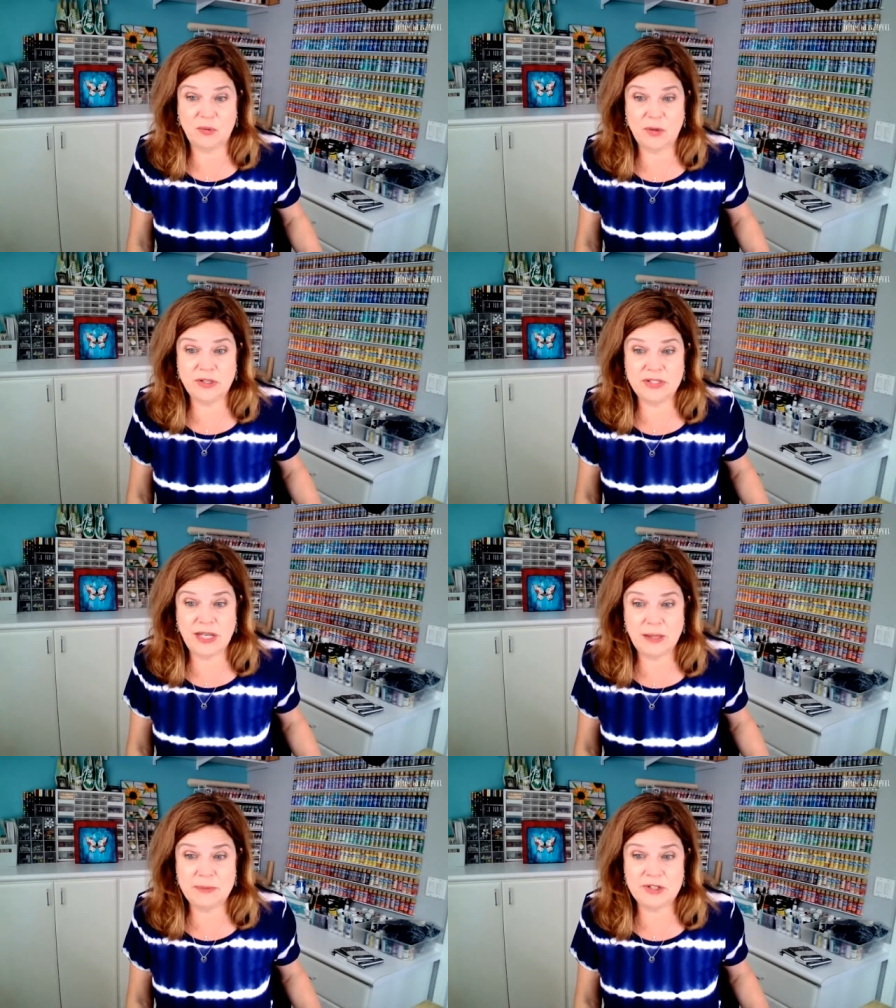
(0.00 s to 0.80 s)
Will
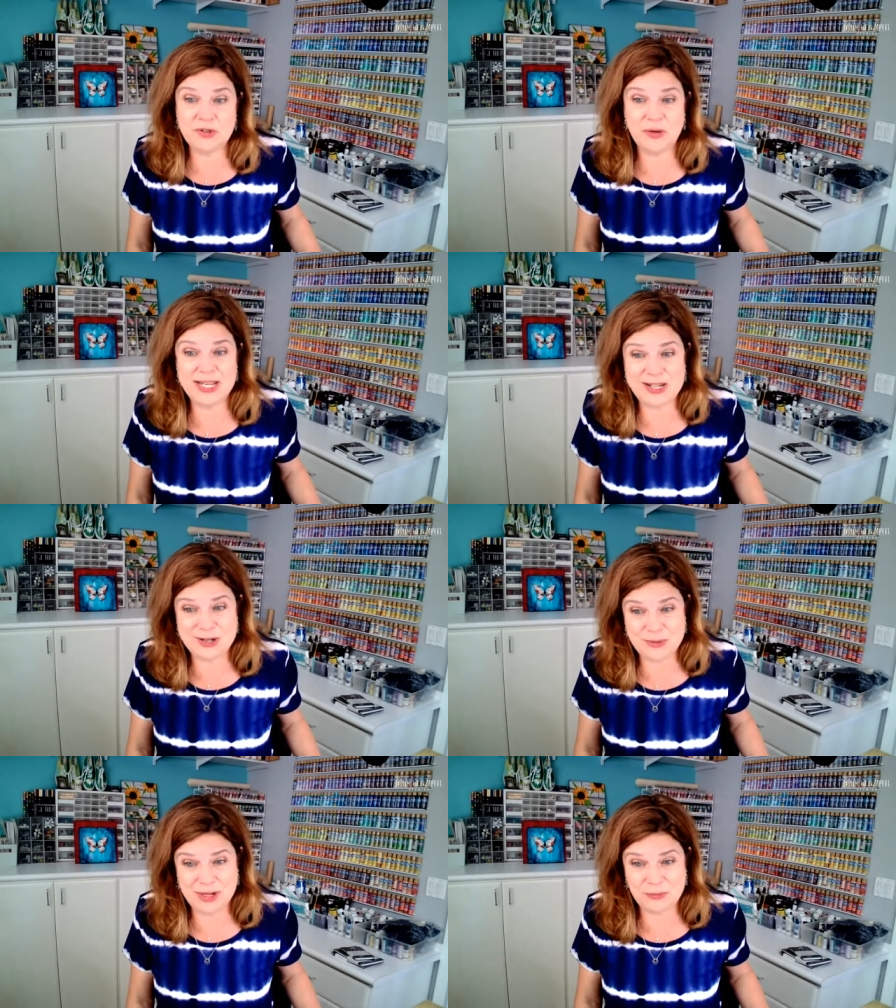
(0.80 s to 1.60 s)
Dad be joining
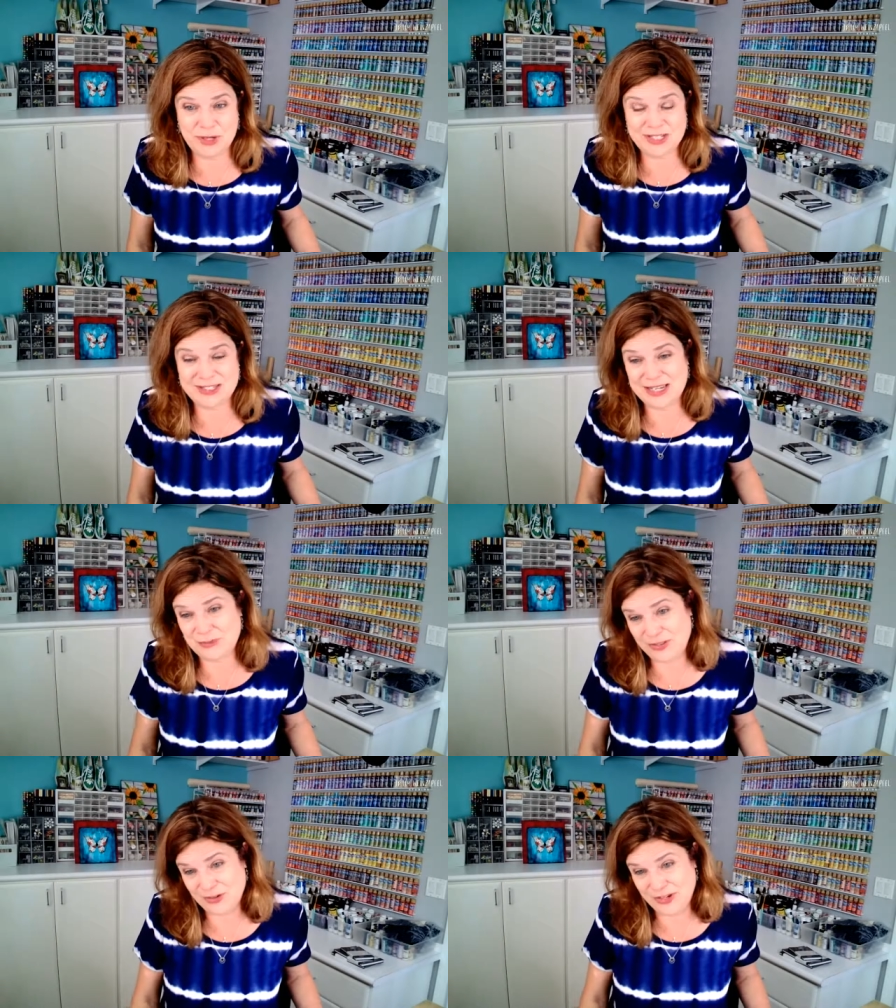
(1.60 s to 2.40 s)
you on Wednesday
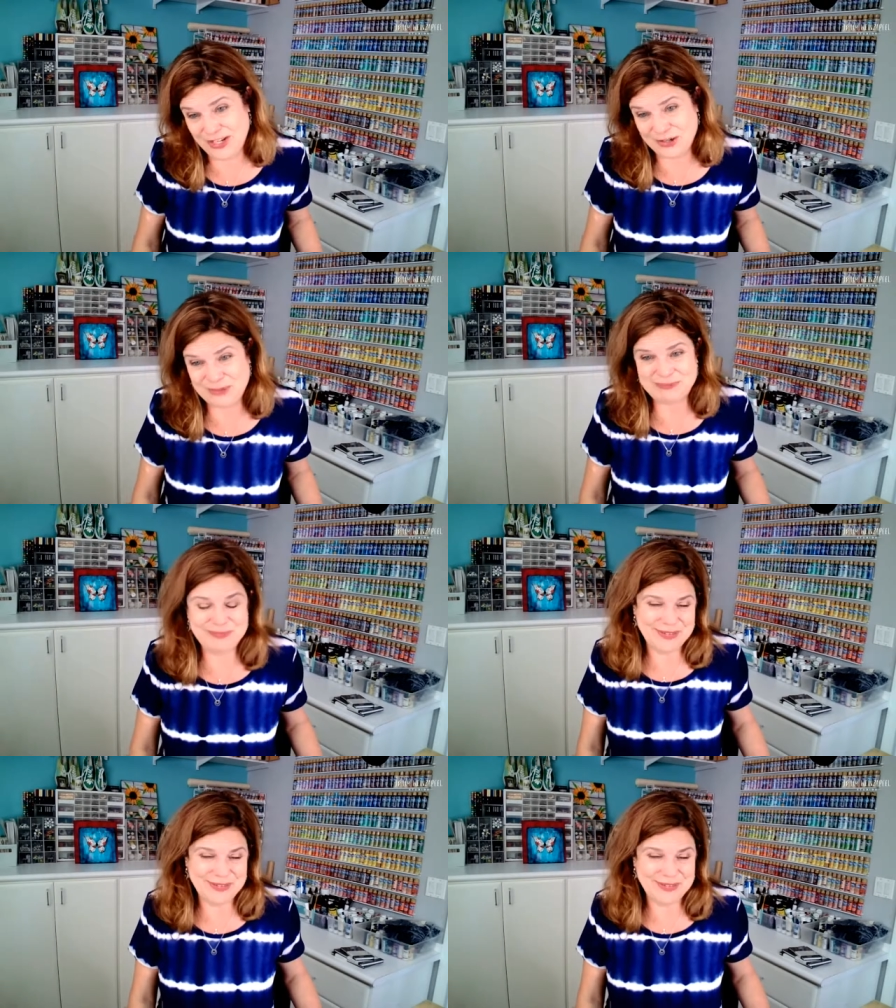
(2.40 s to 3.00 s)
when they're here?